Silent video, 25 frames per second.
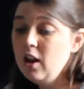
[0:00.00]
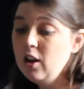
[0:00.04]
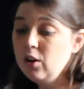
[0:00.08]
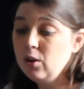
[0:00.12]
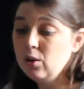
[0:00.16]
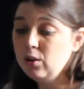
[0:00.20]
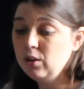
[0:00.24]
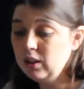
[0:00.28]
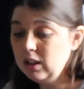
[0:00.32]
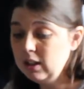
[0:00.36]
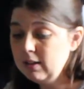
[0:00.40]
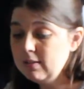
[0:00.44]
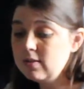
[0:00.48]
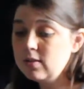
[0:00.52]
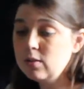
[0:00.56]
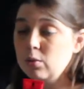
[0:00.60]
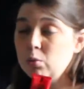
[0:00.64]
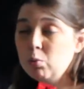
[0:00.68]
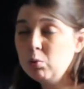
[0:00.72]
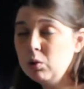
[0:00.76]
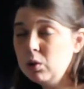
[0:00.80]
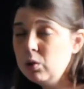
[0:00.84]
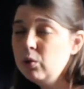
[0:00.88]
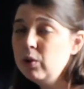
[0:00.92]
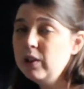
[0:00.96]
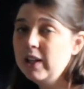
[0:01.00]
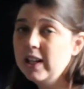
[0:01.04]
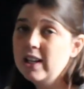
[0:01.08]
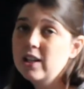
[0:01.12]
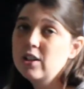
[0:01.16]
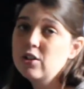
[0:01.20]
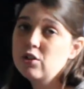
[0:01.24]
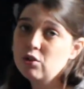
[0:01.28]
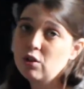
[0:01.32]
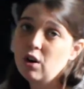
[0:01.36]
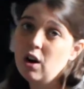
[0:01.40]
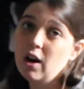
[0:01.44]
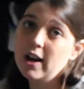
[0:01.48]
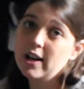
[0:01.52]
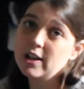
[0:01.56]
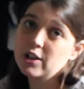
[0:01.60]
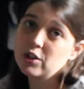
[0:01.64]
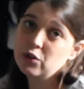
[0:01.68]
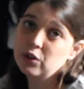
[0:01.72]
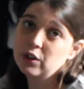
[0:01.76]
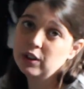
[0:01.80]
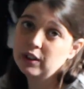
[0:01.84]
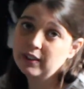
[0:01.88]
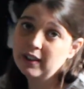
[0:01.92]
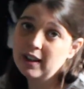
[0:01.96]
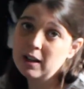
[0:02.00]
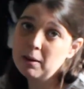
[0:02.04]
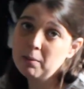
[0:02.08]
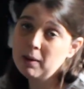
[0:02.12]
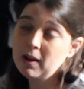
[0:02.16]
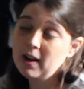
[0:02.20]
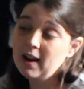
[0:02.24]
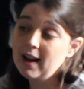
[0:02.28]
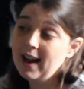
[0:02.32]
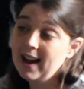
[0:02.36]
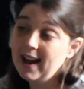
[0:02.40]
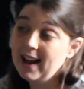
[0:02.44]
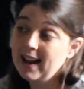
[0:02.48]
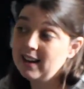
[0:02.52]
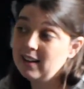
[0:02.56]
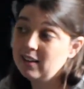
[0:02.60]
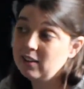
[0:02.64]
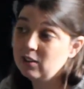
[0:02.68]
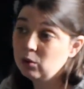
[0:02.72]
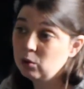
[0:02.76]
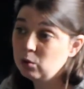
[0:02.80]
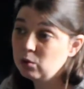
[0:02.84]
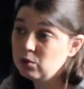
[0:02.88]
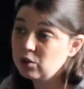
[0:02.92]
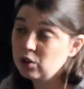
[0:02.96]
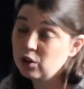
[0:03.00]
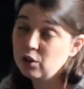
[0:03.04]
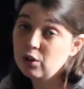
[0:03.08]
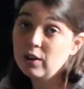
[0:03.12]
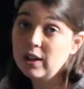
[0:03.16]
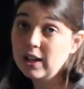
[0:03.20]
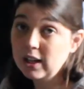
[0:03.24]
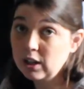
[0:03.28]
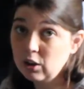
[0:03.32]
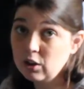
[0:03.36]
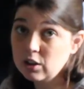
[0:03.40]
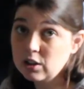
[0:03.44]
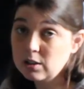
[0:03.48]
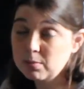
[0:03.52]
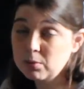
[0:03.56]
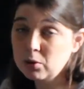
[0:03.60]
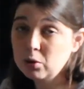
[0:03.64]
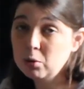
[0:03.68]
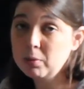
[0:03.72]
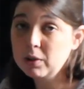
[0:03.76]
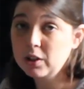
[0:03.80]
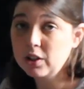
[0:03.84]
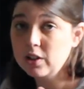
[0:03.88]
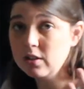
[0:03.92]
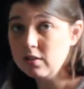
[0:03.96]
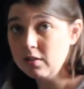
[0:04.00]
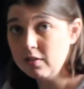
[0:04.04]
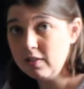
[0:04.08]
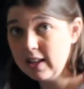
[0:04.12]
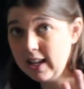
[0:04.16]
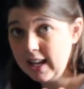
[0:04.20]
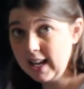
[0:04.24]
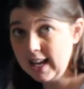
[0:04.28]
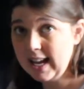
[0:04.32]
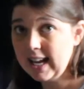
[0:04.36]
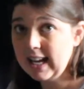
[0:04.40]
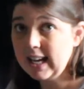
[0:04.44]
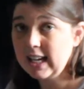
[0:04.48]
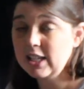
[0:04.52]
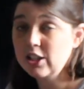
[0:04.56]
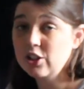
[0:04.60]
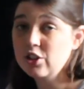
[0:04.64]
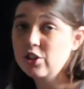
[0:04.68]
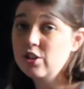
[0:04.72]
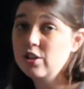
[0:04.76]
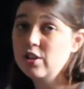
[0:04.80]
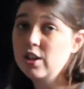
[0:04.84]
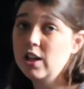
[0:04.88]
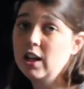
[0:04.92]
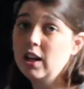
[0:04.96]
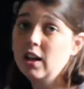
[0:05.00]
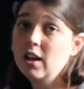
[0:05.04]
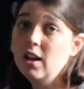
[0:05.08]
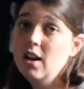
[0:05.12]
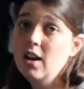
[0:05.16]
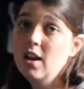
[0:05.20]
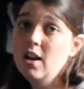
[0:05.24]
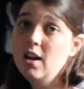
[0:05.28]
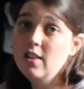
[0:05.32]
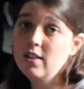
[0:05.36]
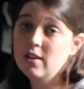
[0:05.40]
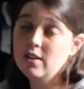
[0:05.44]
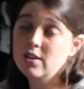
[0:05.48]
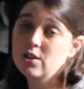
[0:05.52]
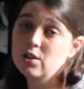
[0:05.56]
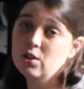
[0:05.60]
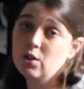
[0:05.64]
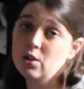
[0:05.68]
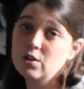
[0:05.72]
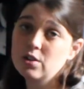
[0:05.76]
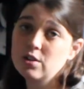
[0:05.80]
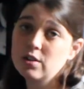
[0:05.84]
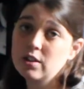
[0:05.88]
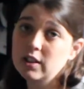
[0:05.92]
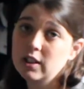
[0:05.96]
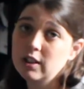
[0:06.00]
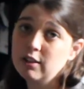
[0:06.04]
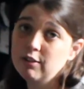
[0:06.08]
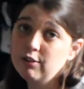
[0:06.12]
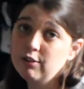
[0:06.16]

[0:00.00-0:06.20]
Your lips will get dry during labour and also in hospital because of the air conditioning that is constantly